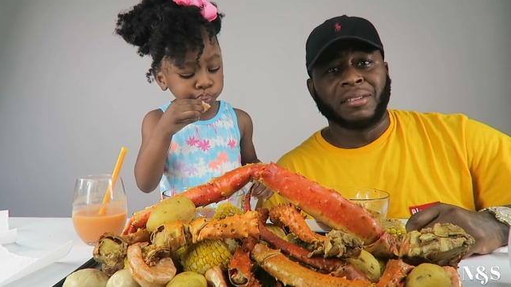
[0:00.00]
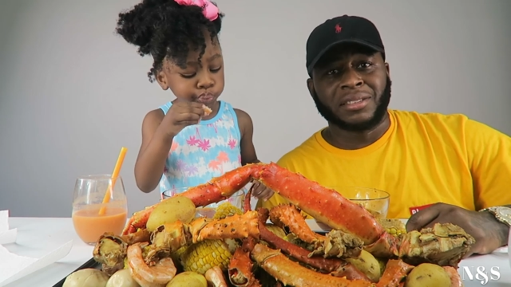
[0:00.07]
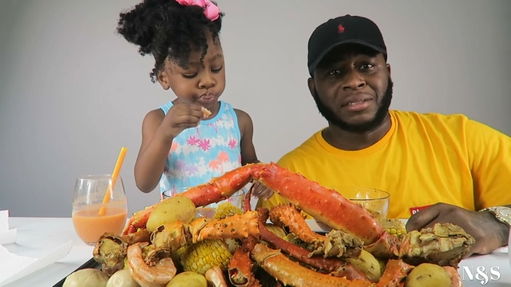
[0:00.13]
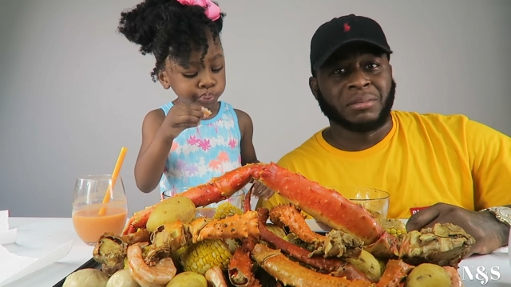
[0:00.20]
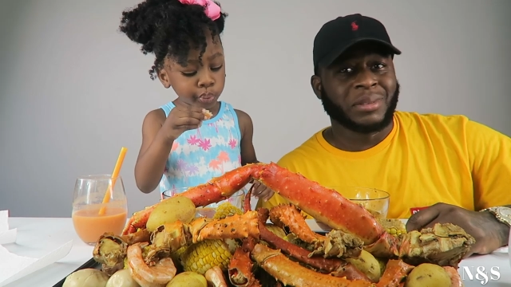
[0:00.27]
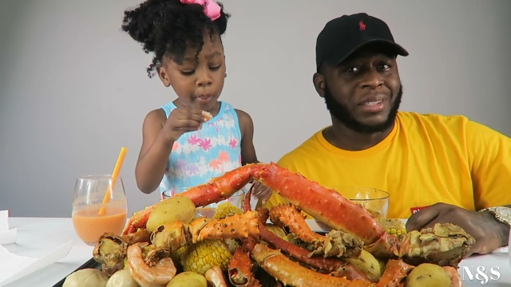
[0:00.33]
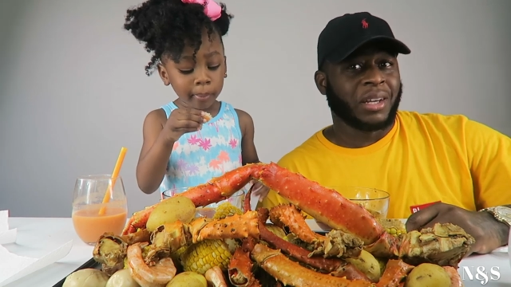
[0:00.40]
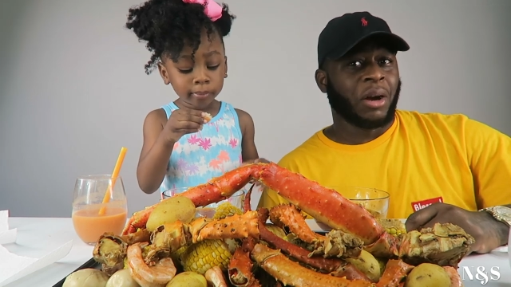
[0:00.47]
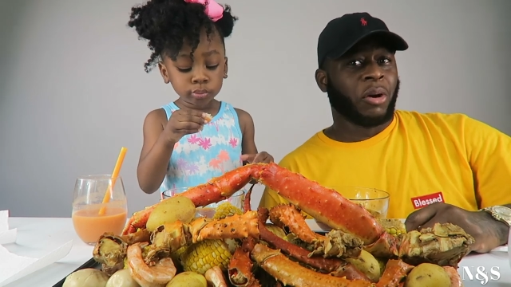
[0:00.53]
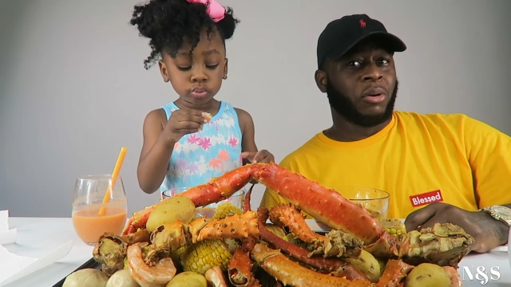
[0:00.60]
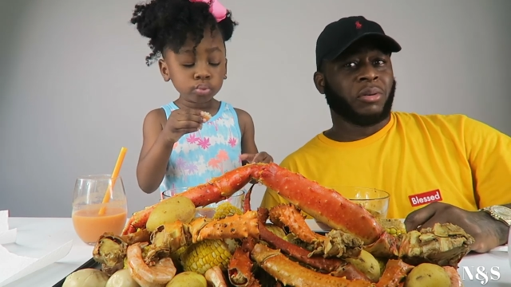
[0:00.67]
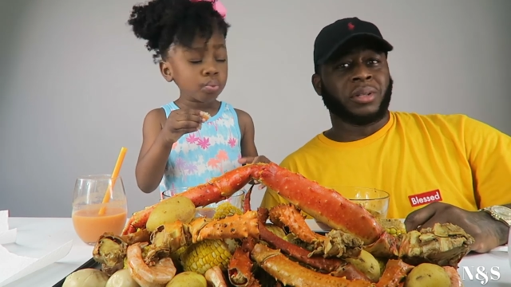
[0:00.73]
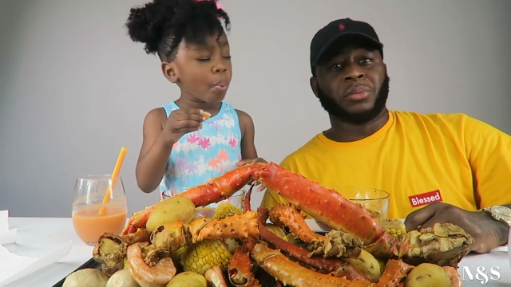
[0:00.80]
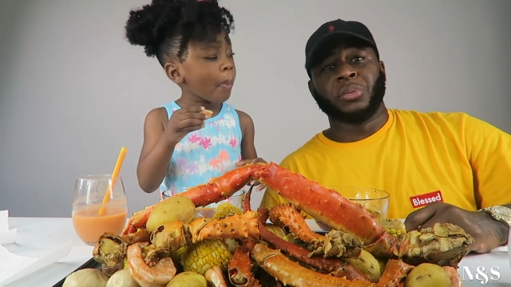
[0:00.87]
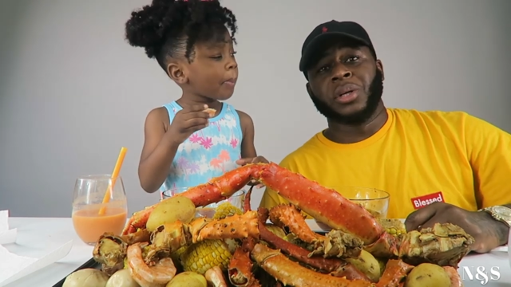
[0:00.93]
Speaker 1: house and be
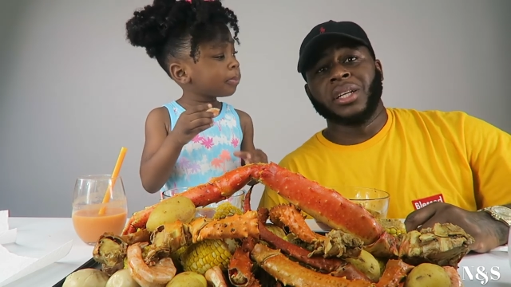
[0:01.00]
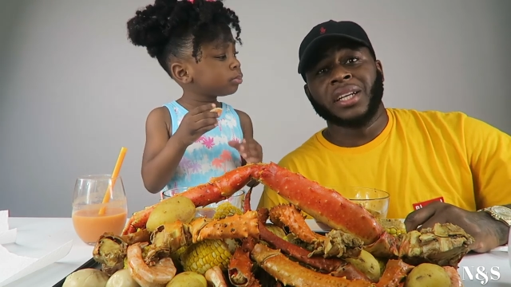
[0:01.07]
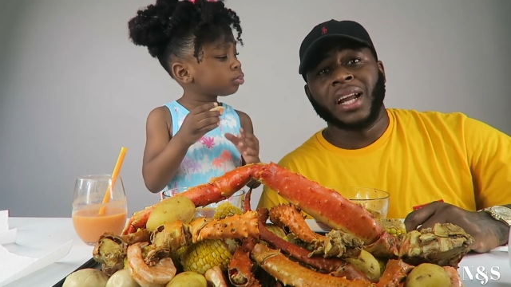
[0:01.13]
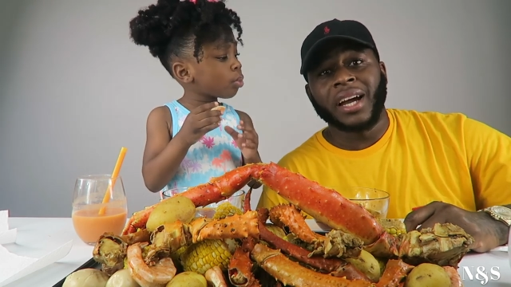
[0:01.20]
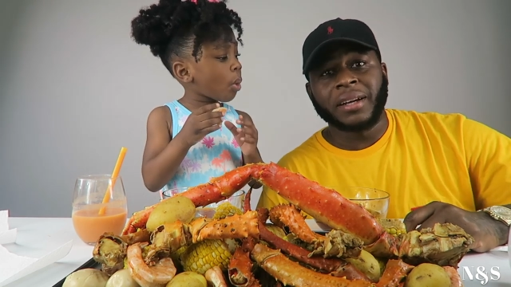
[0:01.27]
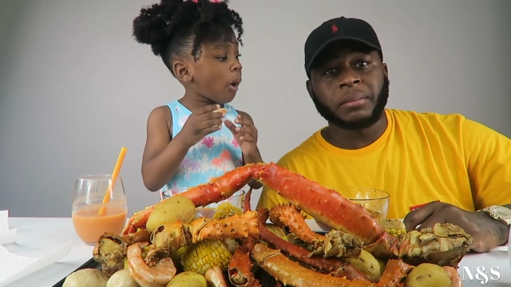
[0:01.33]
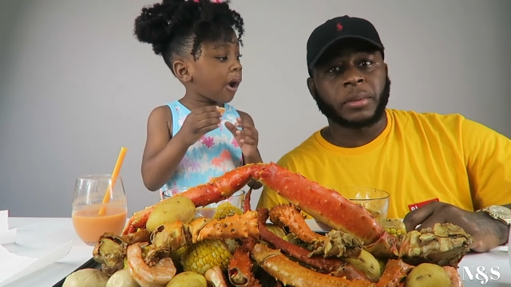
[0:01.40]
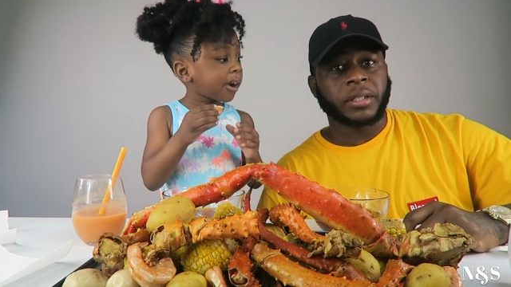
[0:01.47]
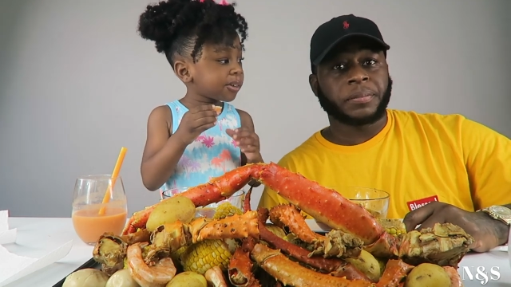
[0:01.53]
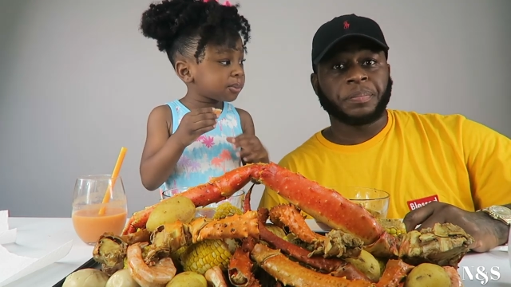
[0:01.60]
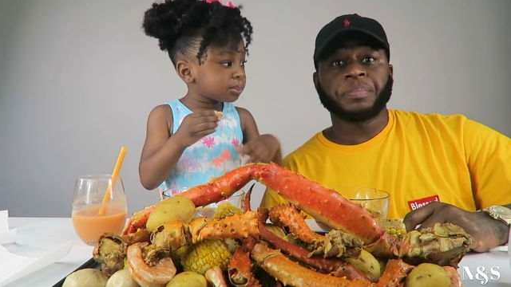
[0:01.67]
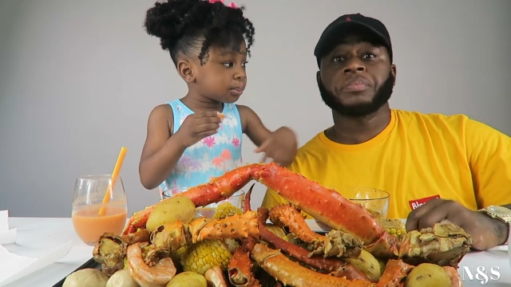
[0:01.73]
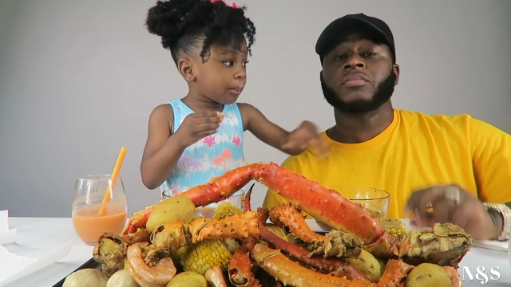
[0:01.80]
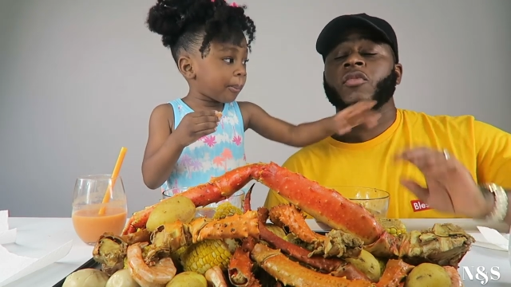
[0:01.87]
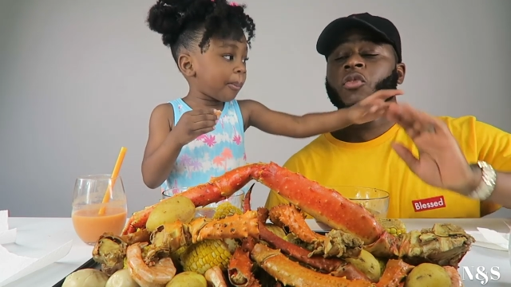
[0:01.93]
gone and whatnot, but
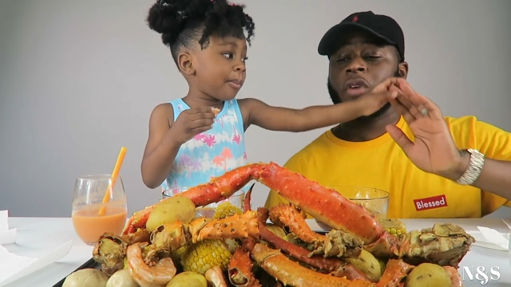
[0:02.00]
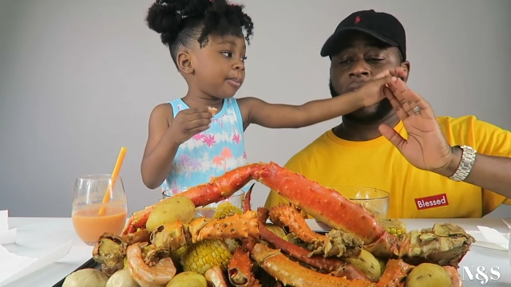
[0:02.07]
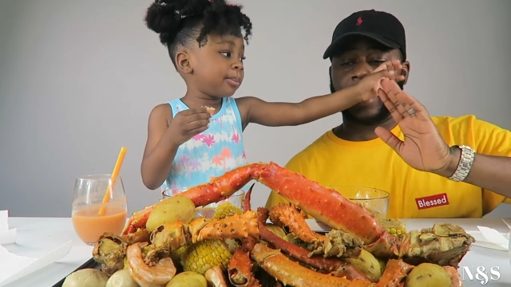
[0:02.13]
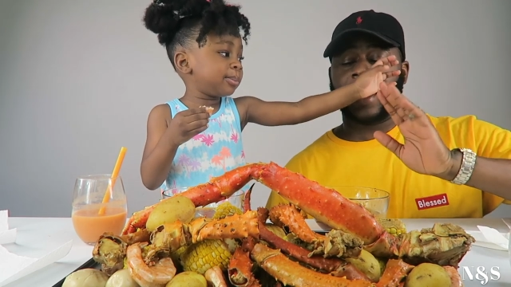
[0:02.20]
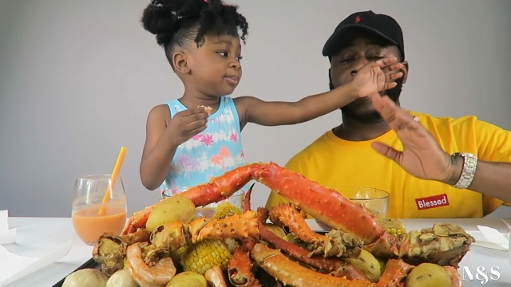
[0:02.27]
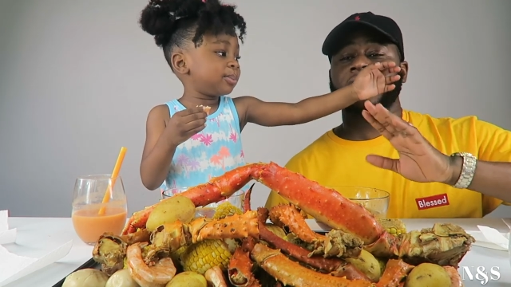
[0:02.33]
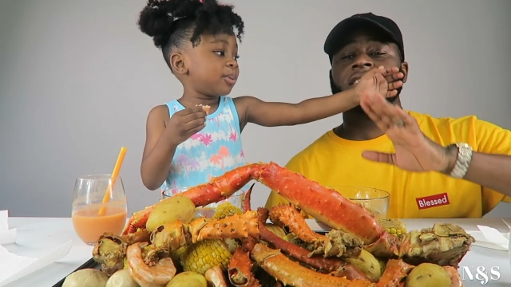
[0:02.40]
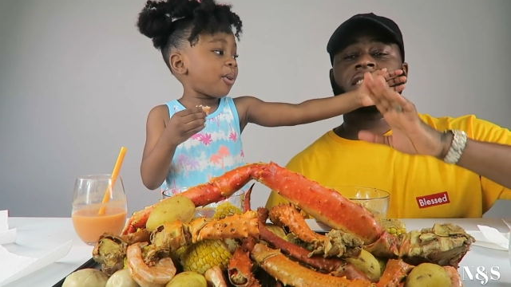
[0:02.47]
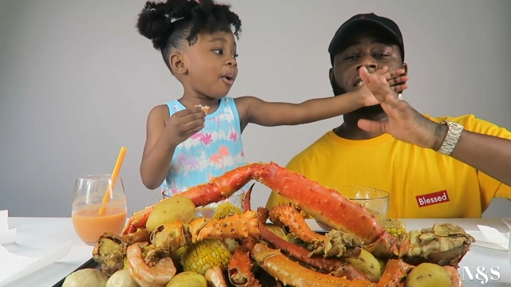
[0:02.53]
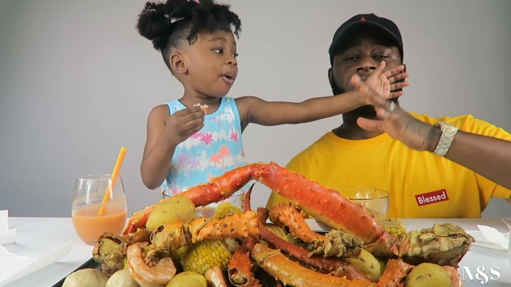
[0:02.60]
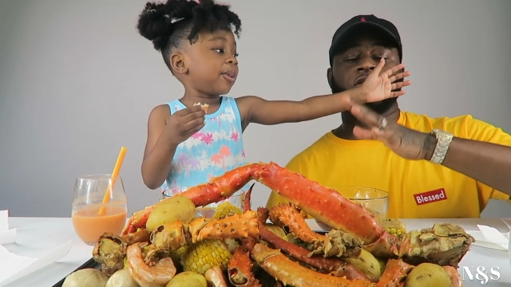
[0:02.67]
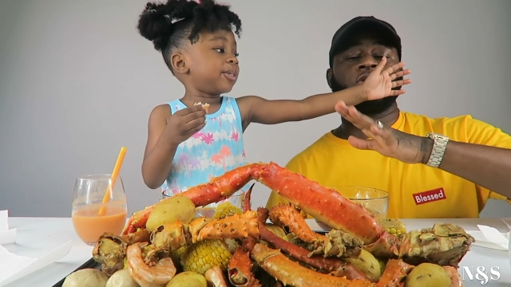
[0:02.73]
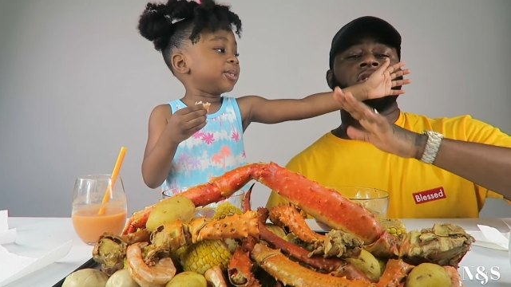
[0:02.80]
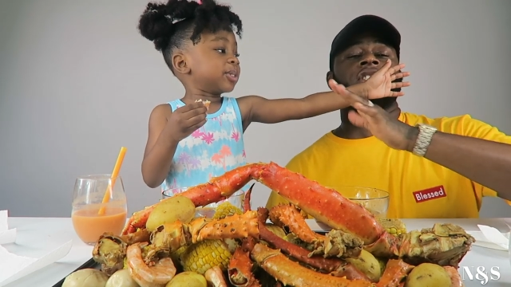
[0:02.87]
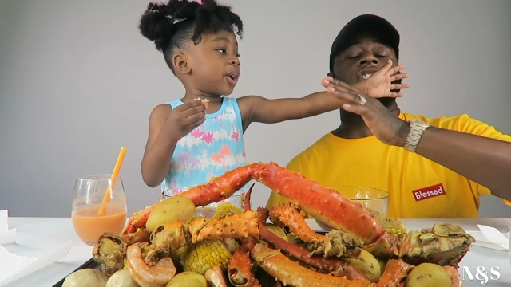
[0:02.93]
right now I just need
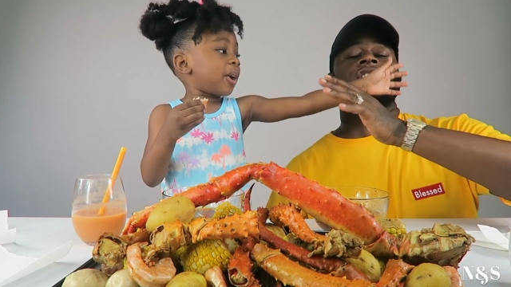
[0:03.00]
you to